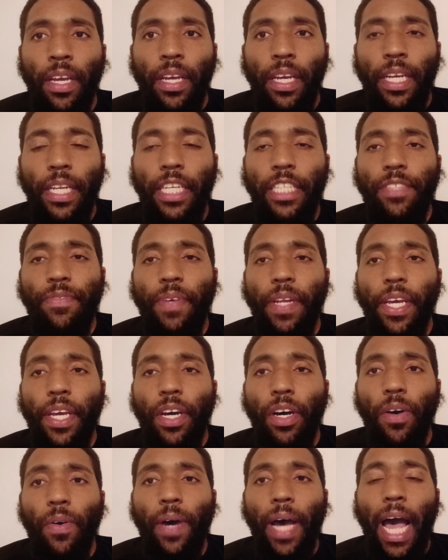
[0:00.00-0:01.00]
In this
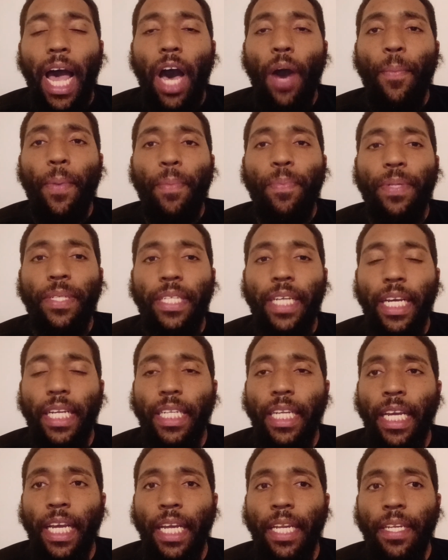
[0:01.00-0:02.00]
video, I'll be
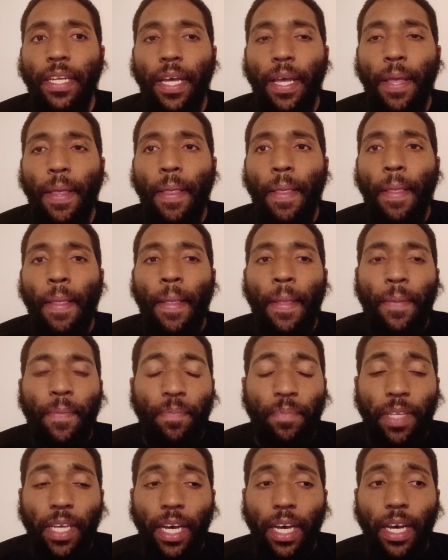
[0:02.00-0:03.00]
predicting
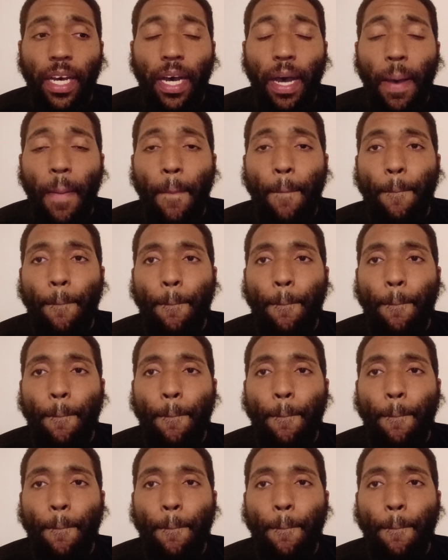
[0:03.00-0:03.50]
the